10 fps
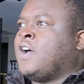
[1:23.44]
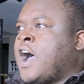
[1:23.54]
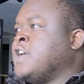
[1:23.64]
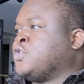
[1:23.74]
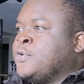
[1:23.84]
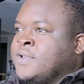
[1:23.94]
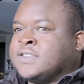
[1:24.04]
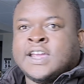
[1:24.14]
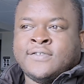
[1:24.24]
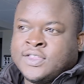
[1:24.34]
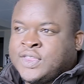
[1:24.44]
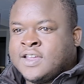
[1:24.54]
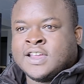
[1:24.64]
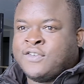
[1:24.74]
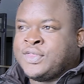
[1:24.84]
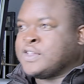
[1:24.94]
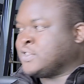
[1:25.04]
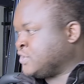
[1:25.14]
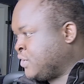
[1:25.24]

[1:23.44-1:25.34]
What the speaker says: eyes open to everything is